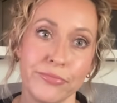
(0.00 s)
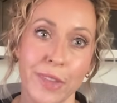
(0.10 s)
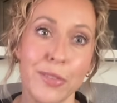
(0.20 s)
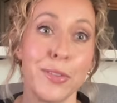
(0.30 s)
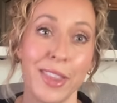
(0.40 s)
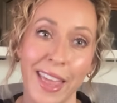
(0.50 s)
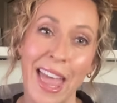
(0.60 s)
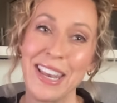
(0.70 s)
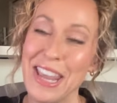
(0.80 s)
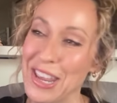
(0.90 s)
I feel like
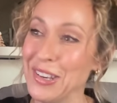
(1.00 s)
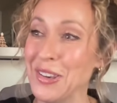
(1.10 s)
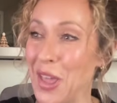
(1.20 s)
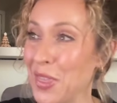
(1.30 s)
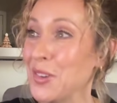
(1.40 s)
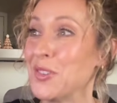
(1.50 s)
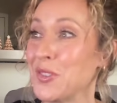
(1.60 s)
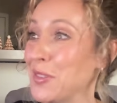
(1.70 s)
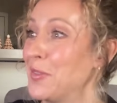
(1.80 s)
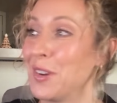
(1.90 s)
I need another
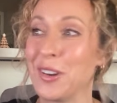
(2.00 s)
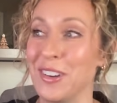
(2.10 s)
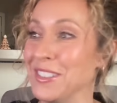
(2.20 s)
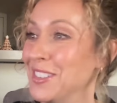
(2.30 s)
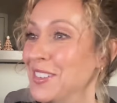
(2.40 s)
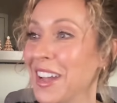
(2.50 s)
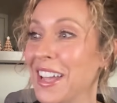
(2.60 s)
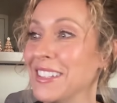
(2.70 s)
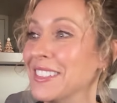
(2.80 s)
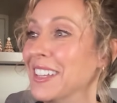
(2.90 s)
tree fragrance, you
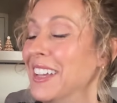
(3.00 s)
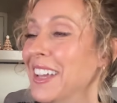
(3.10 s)
guys.